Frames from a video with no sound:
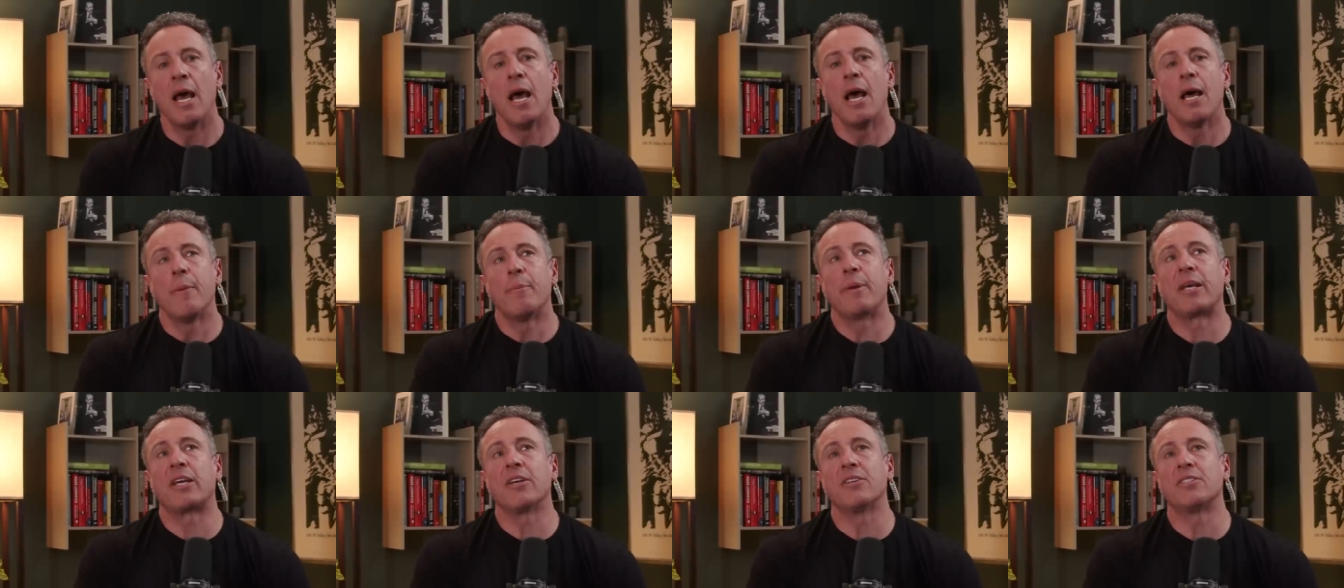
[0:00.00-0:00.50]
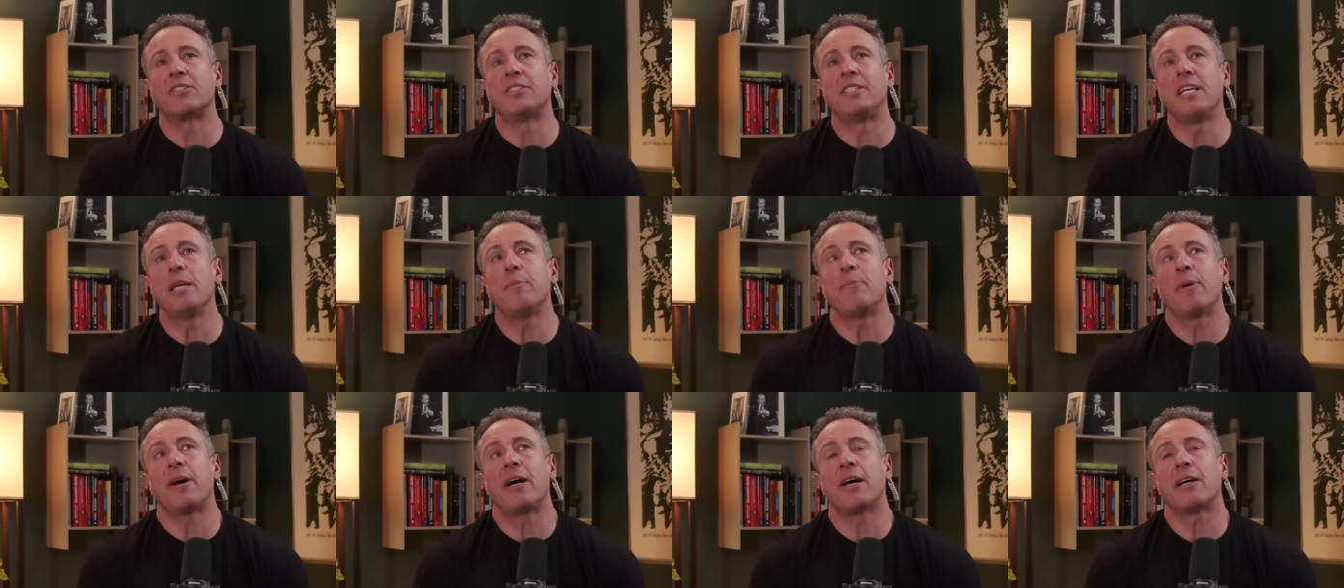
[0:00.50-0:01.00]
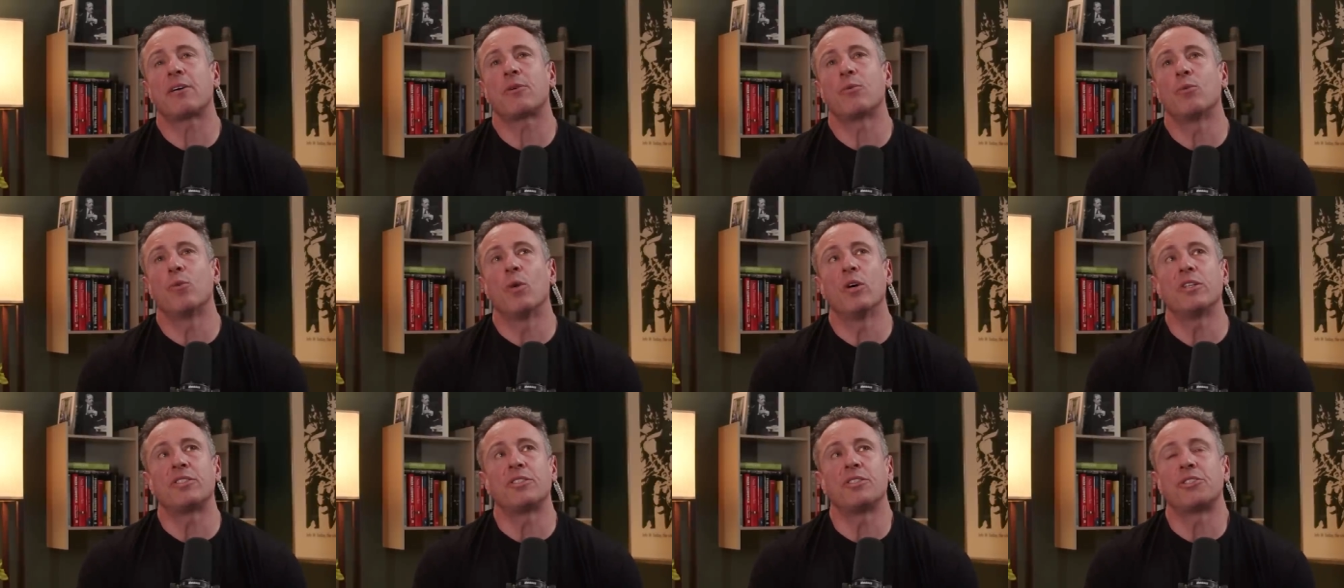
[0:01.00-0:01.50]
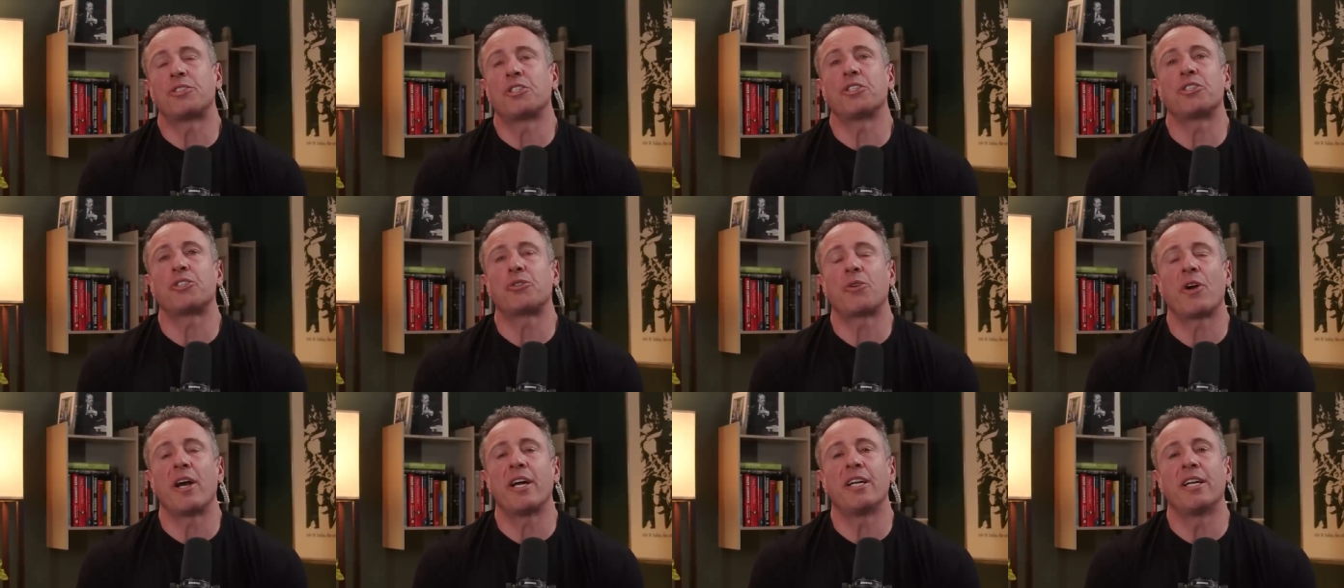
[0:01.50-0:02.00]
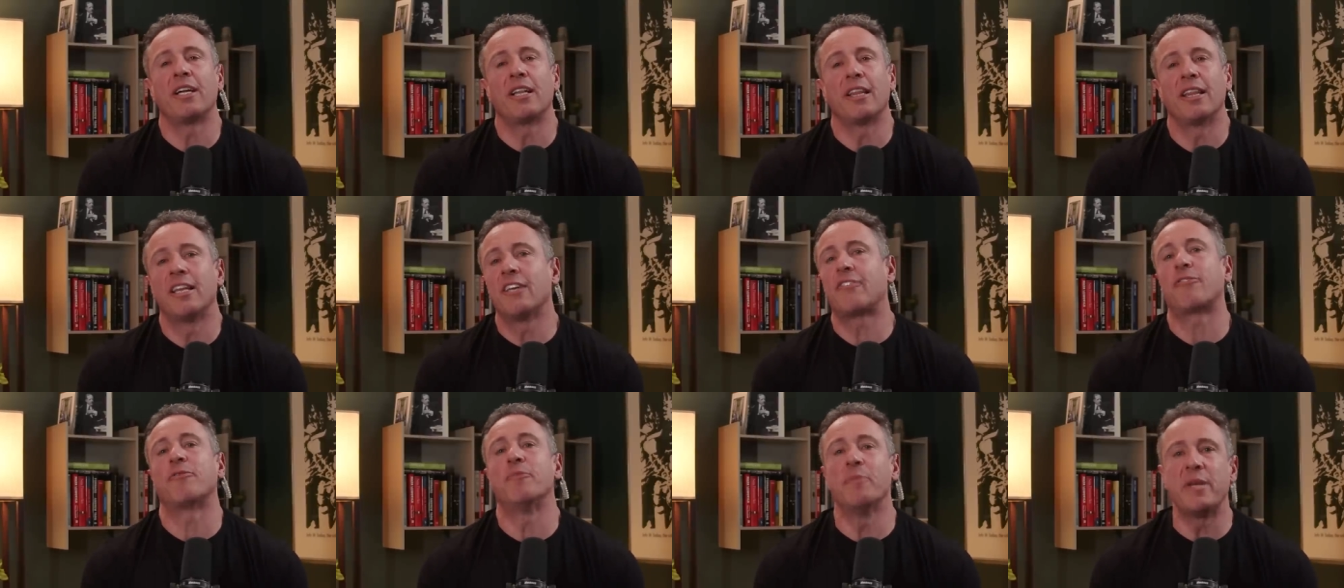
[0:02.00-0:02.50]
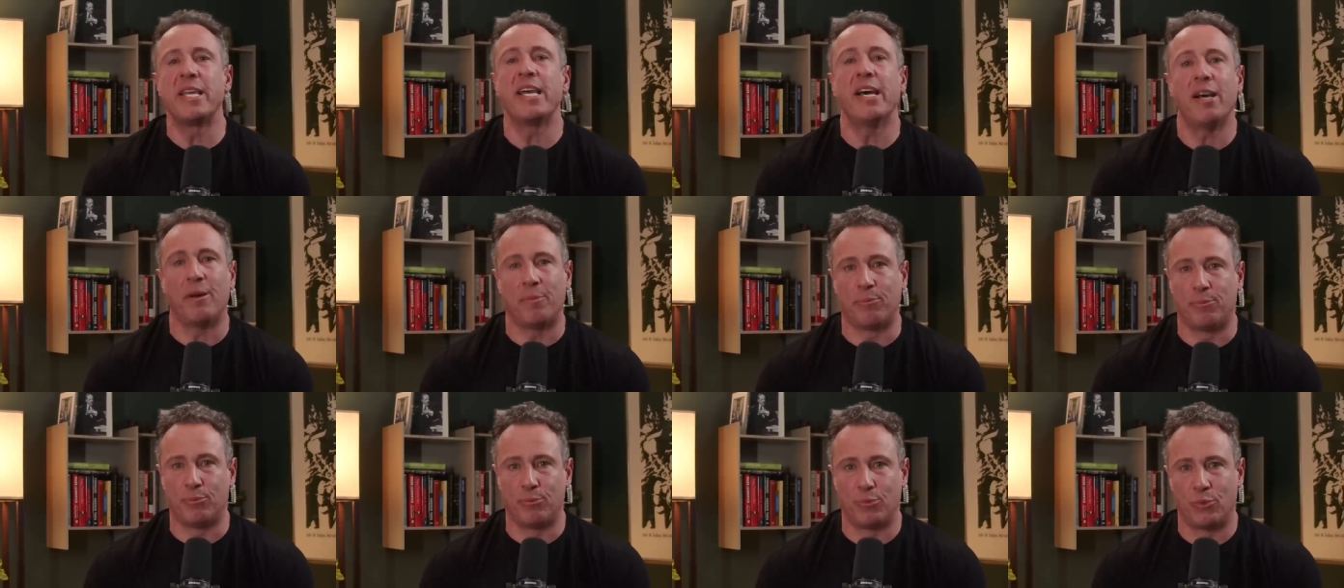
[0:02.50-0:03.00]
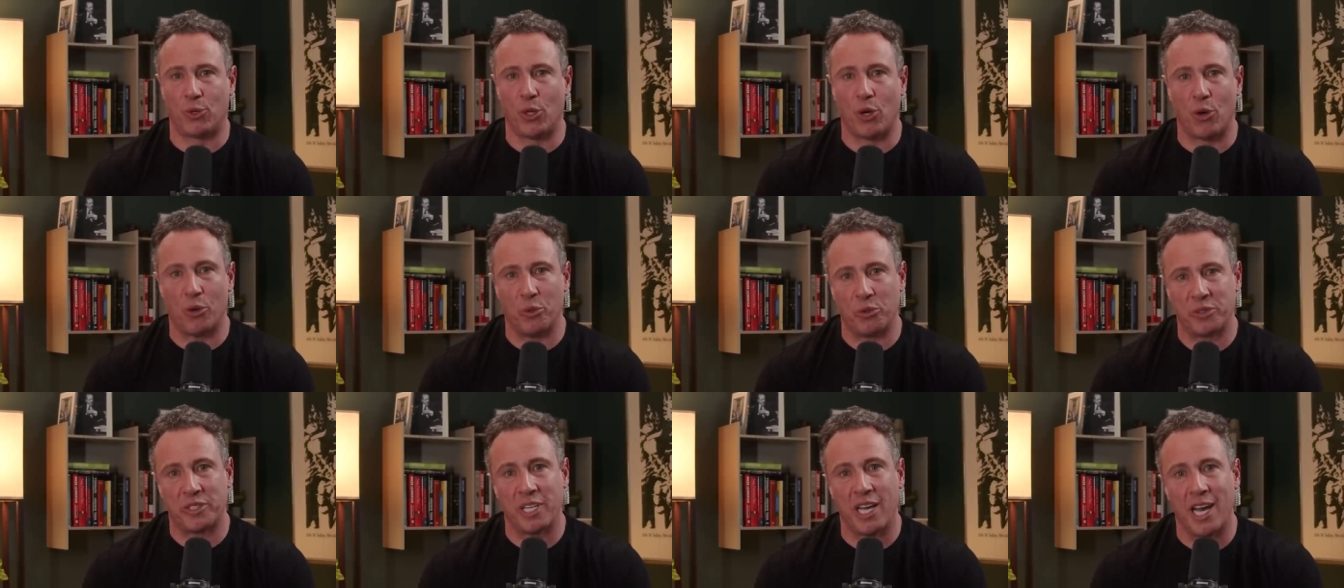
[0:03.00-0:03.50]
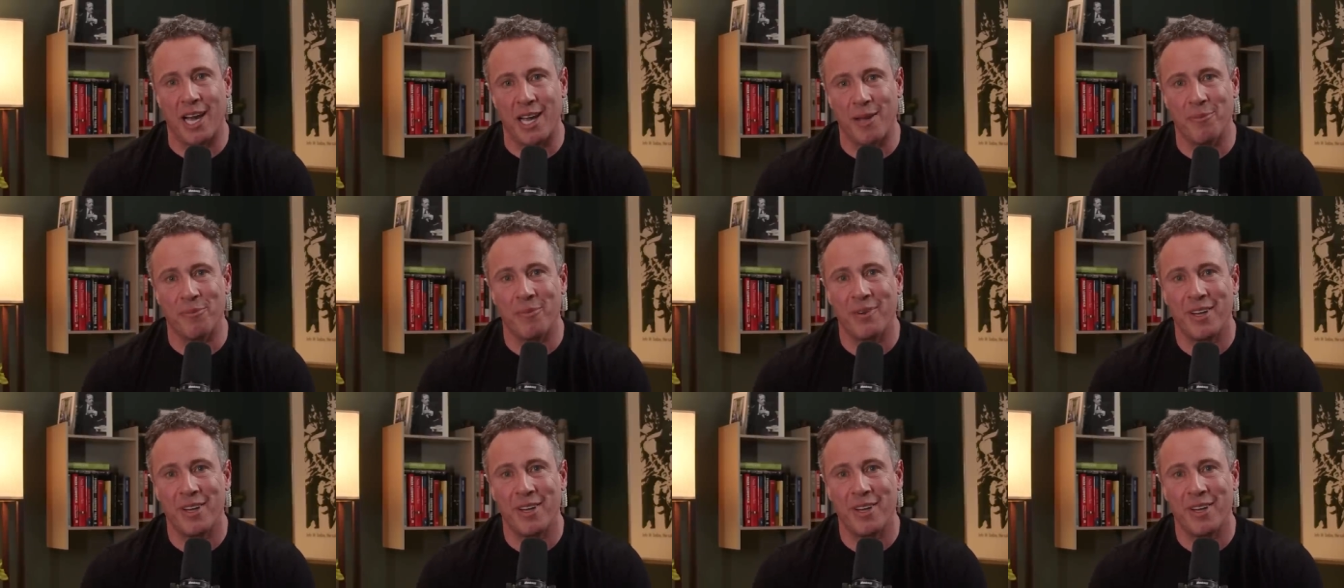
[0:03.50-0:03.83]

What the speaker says: Because Deepak wasn't just trying to lift me up the whole time.